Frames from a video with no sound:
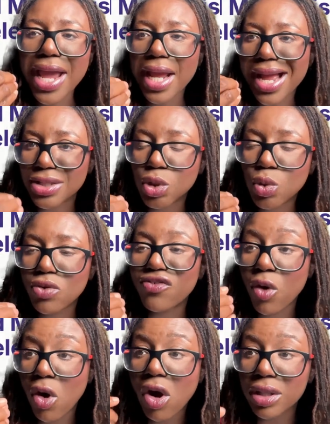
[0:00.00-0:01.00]
AI tool
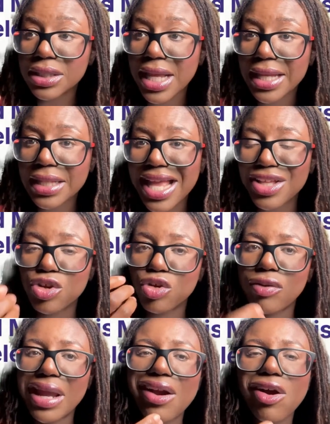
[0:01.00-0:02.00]
for content and to
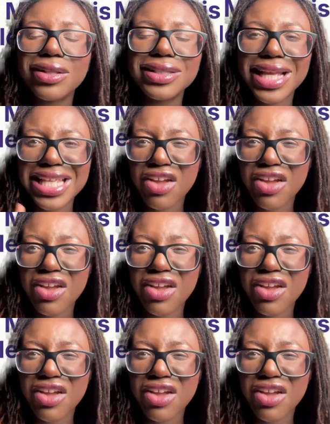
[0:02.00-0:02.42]
create content